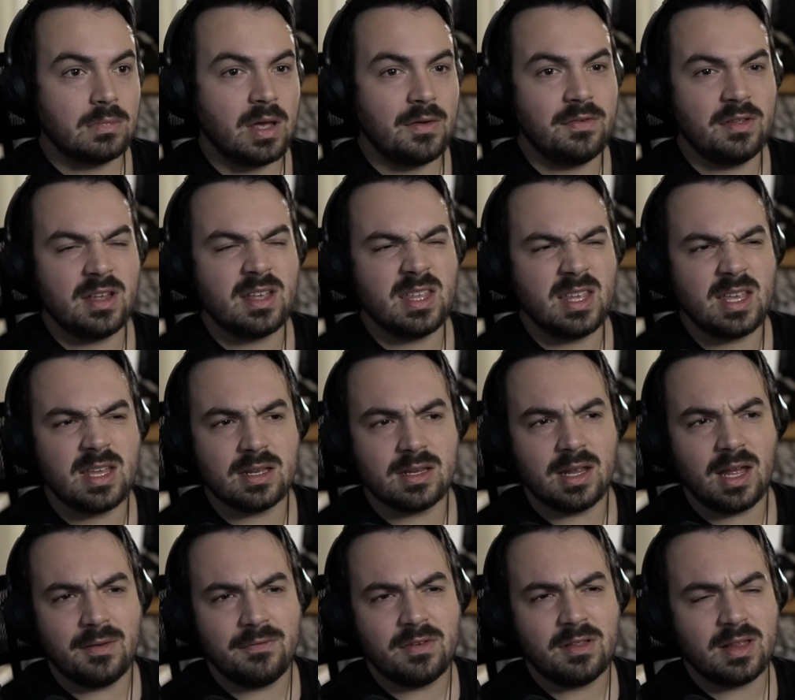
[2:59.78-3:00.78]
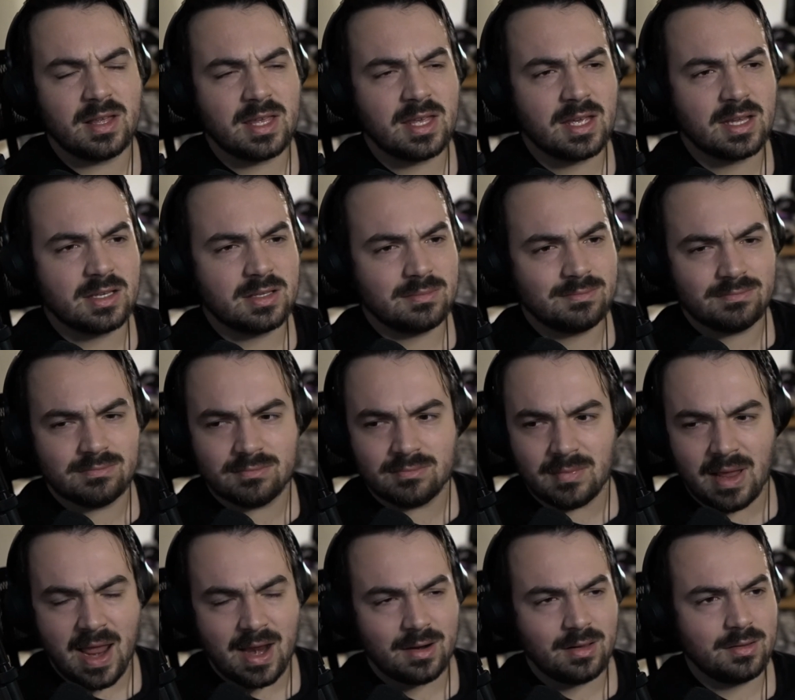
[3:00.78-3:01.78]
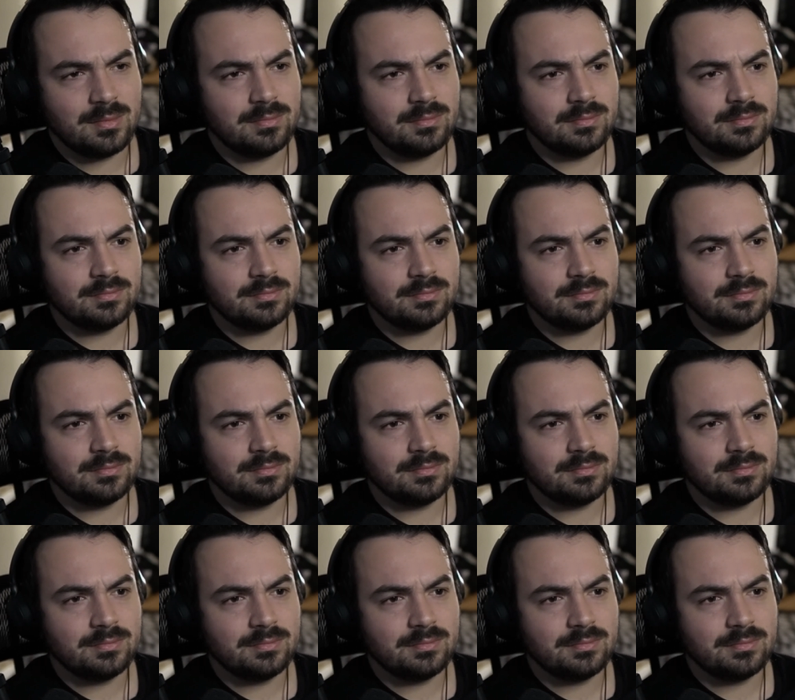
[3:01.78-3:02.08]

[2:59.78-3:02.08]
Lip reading: I feel like he could handle him.